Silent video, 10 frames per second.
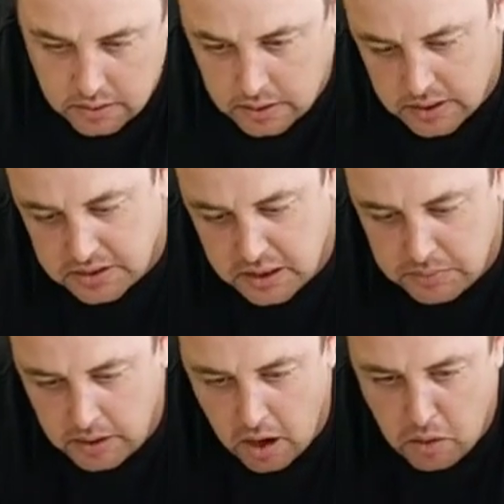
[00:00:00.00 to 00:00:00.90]
this
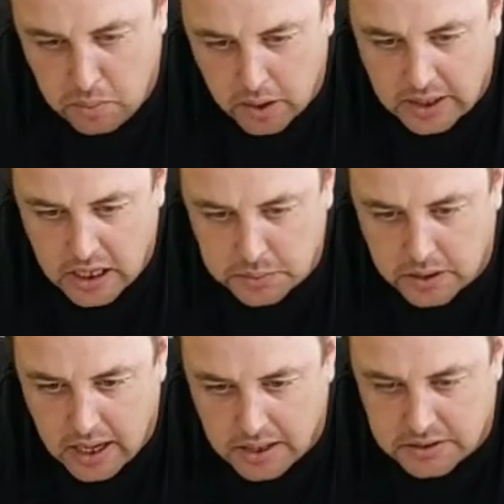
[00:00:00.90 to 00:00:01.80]
can go by case
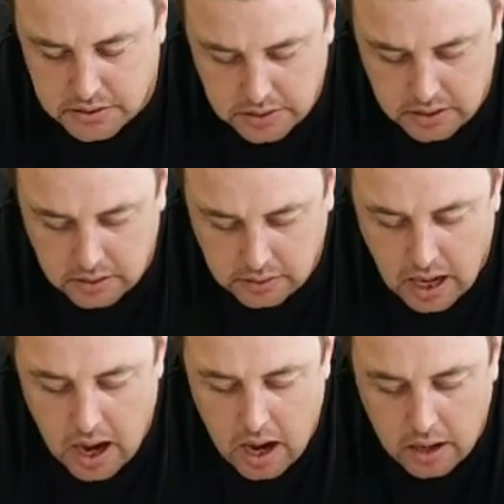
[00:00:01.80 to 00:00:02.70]
in
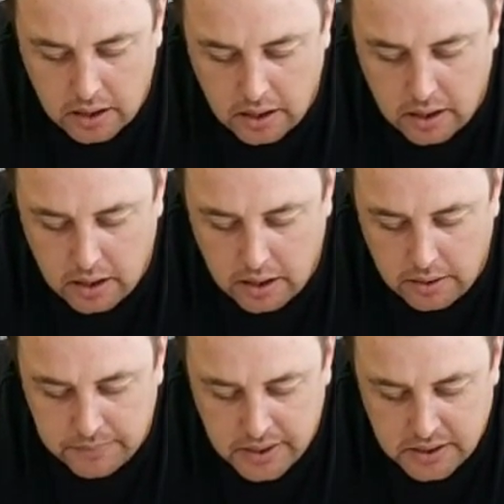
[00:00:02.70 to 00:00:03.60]
car.
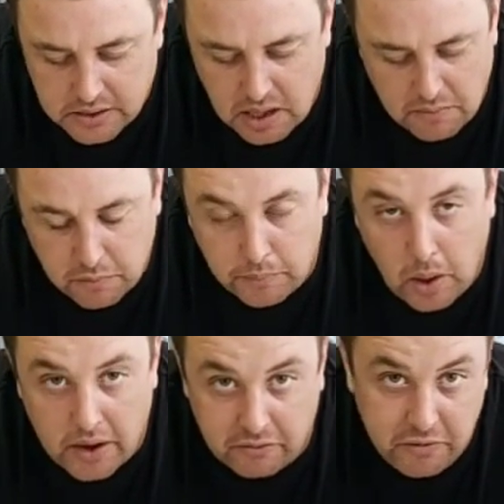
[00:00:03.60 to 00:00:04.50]
Some of them
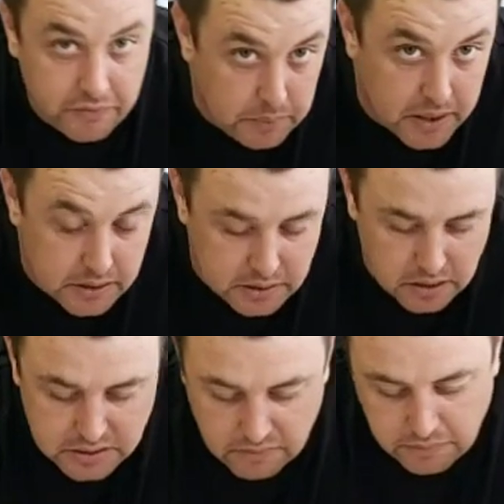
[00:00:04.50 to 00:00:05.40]
like 50
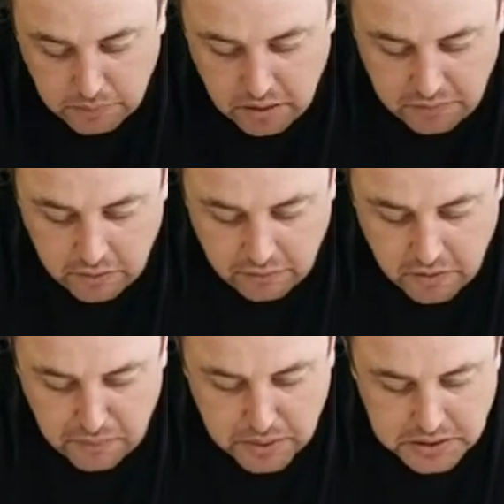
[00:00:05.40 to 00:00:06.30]
psi, some of them like
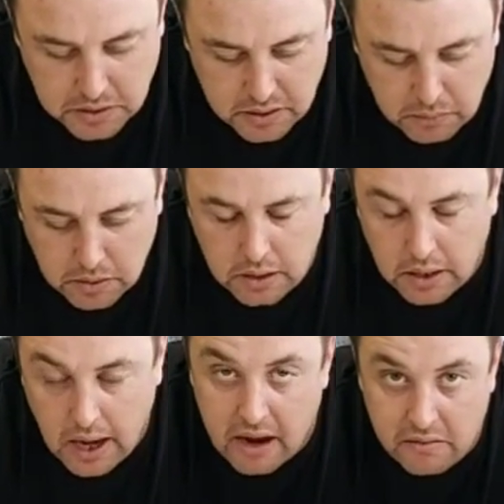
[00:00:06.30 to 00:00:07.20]
45 psi. You really
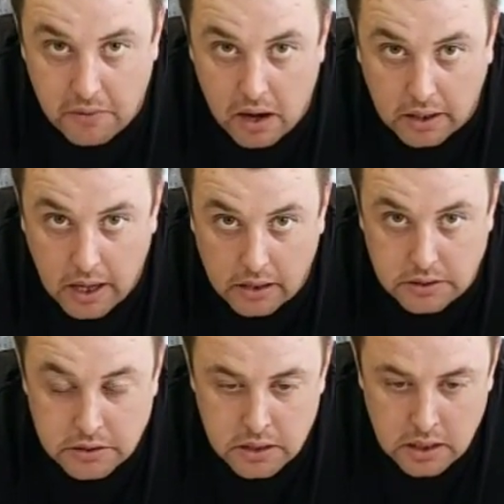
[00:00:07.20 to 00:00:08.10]
need an AFR
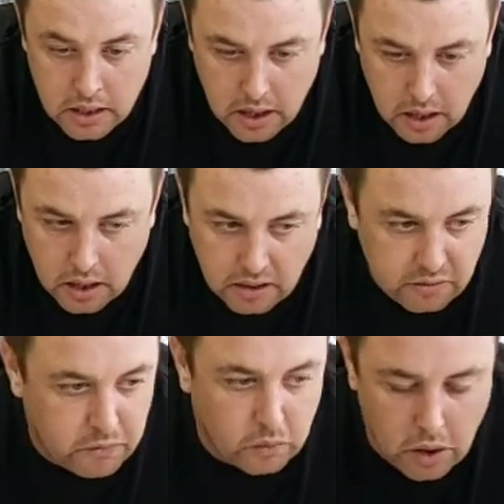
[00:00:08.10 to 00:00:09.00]
gauge under
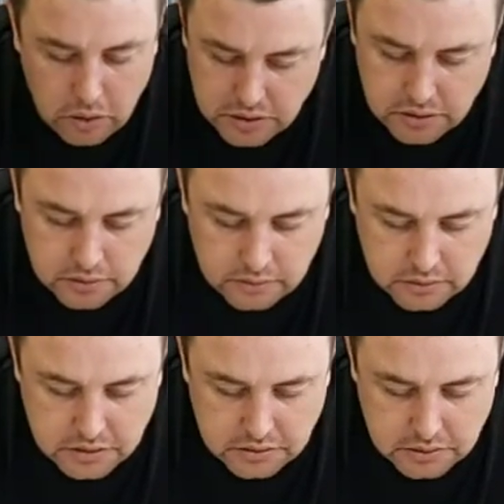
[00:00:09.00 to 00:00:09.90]
full load to
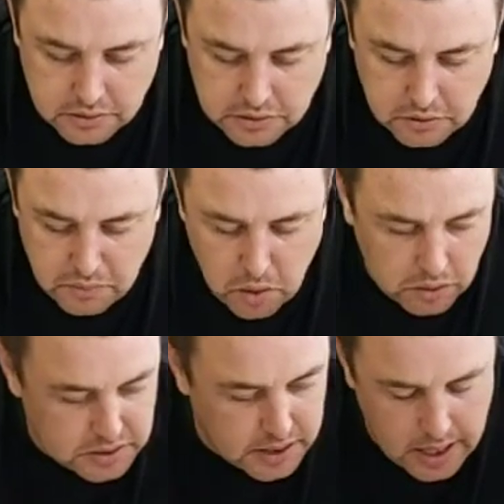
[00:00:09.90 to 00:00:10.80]
sort of
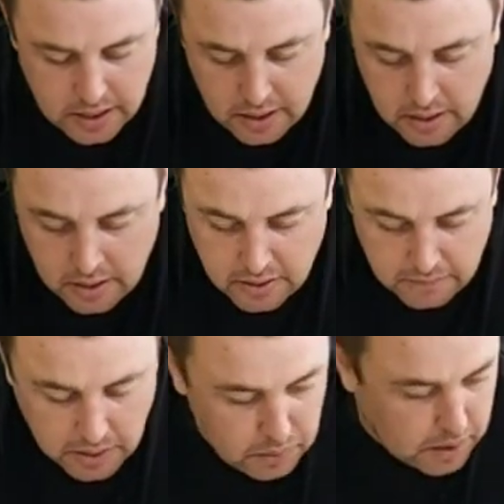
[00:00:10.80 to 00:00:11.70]
monitor that.
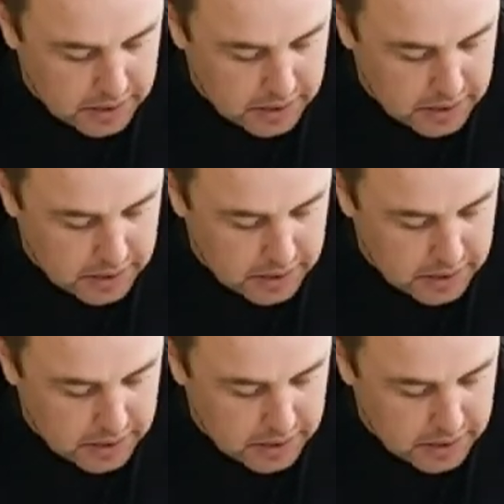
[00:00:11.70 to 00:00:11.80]
But anyway,